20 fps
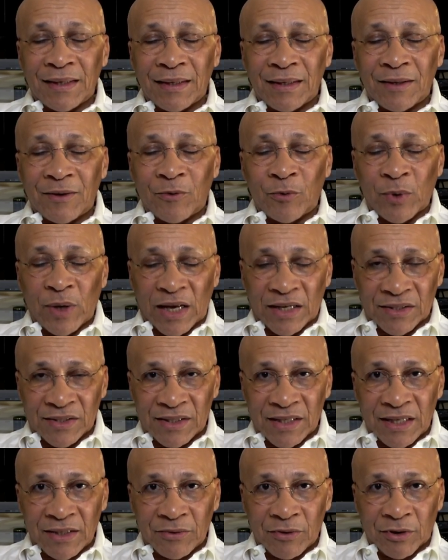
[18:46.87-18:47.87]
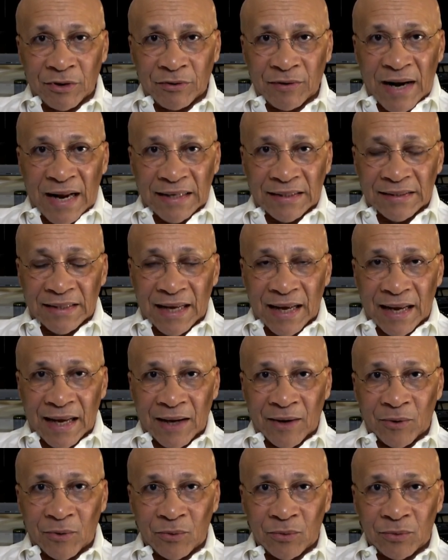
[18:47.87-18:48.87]
We are seeing the crack
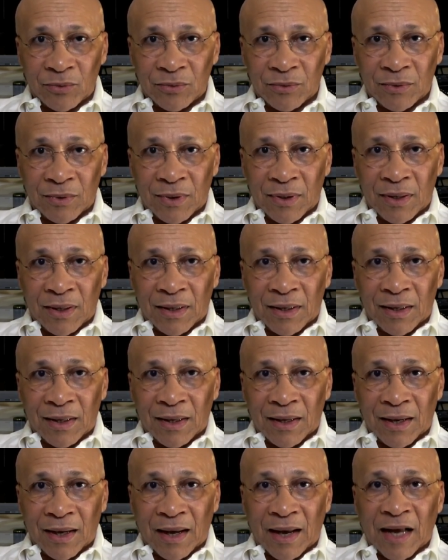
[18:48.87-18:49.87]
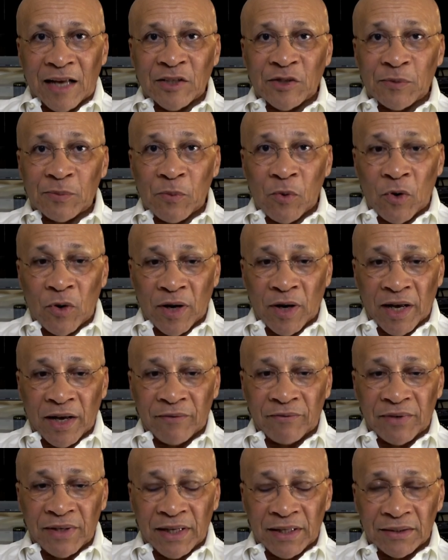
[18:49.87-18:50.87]
now. As more
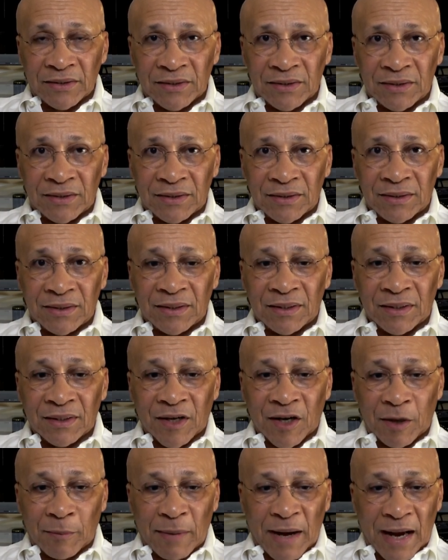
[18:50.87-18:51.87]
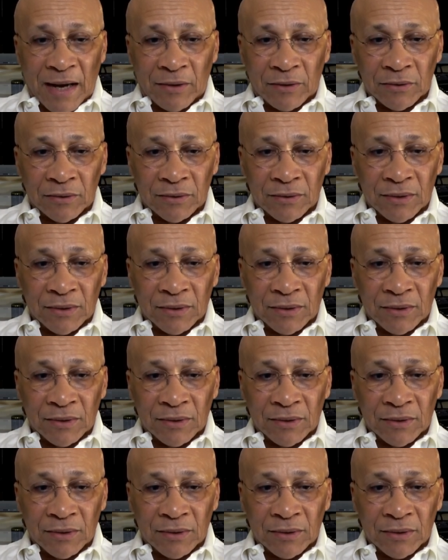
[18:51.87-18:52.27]
evidence come out,